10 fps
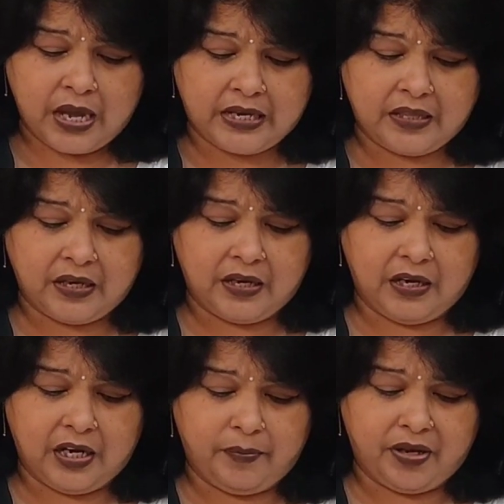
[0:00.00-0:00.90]
and the
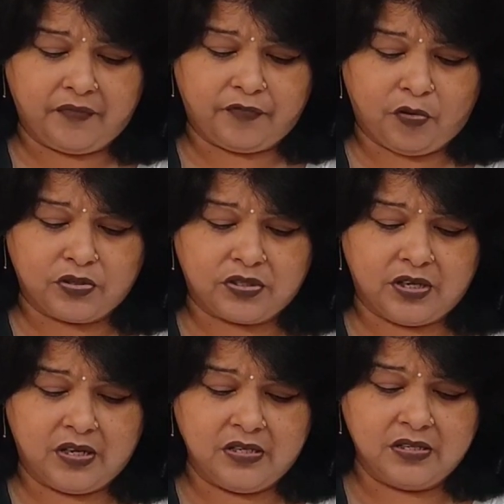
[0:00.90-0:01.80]
labor force
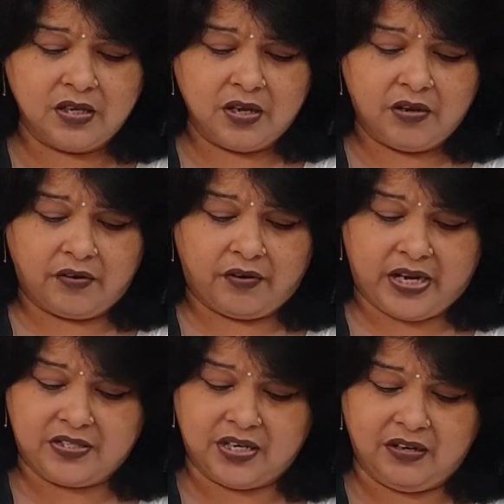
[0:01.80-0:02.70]
is
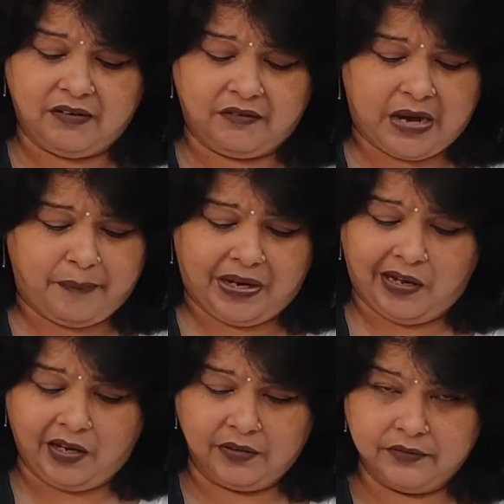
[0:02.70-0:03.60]
rising
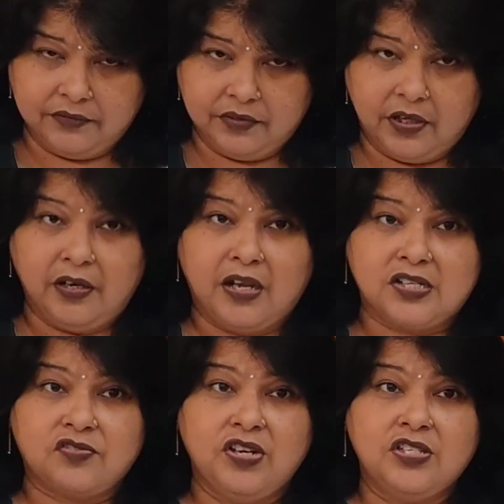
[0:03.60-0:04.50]
rapidly.
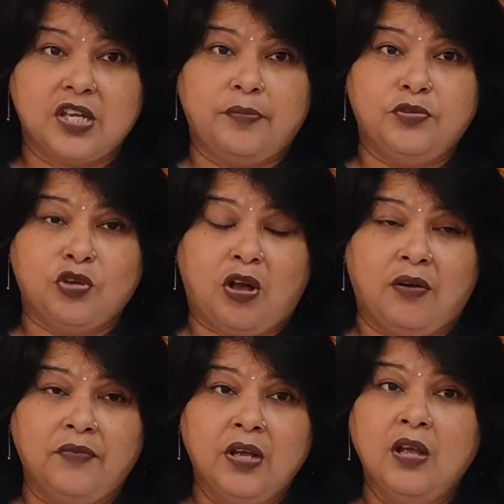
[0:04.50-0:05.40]
Industries
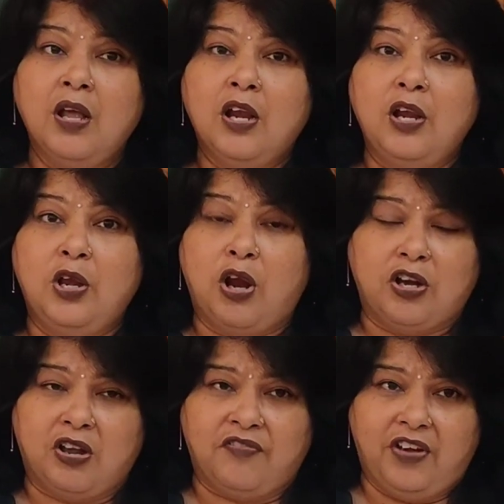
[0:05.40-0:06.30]
absorb
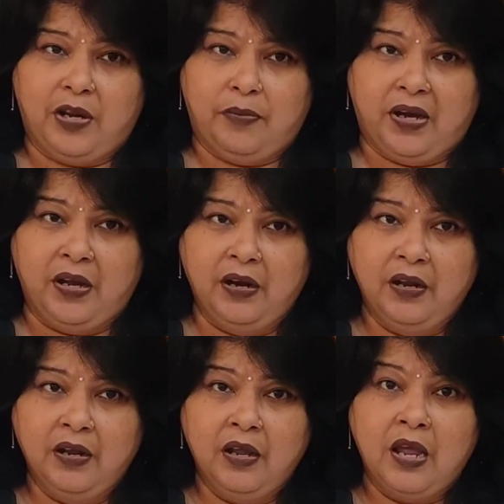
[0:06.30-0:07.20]
lot of labor
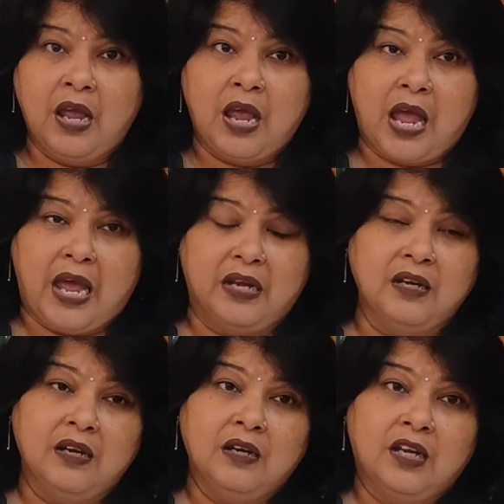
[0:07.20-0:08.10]

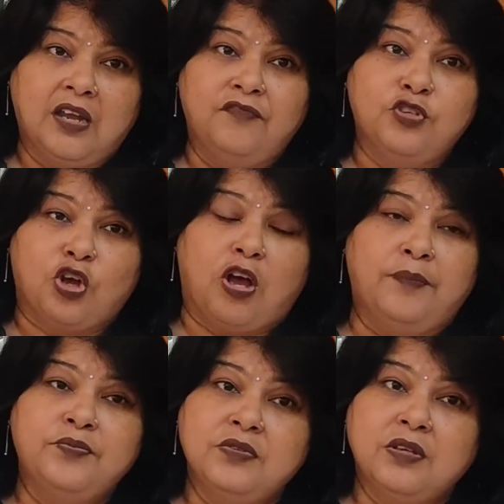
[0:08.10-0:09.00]
and give jobs